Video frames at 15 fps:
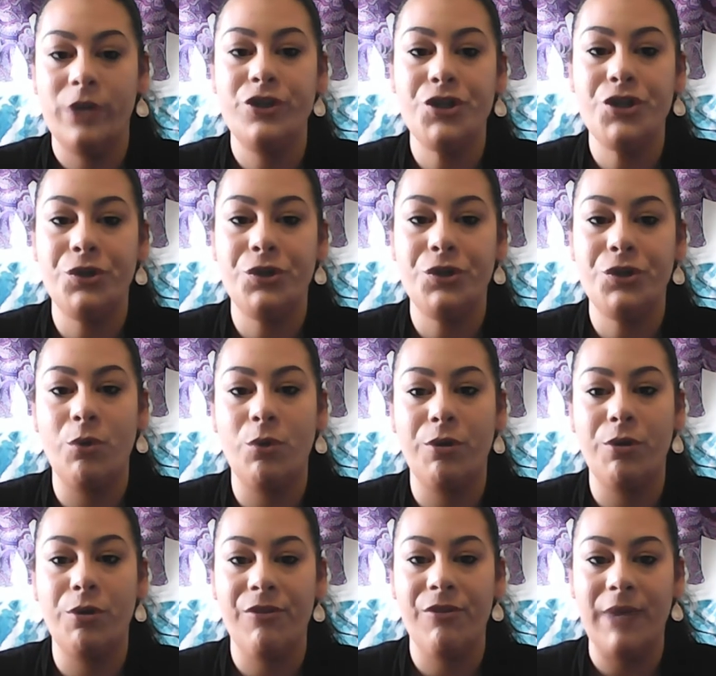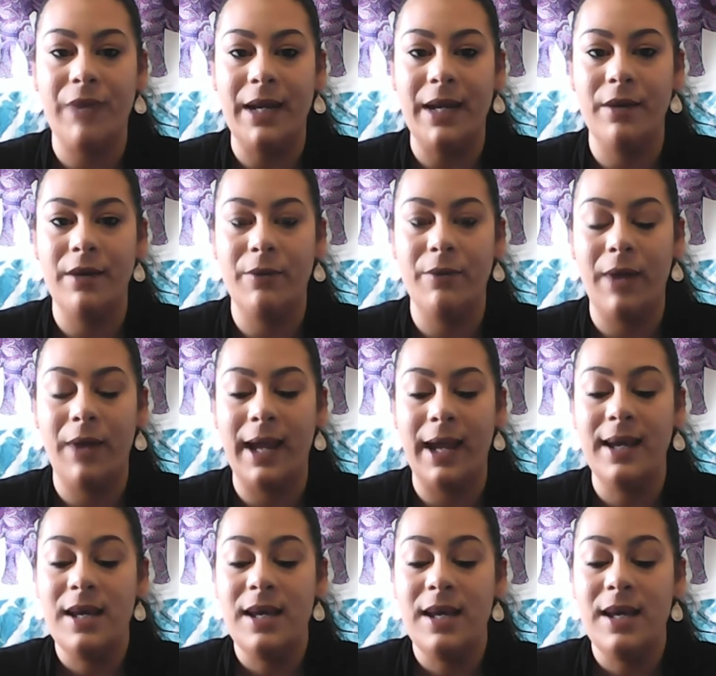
2, or 3, okay?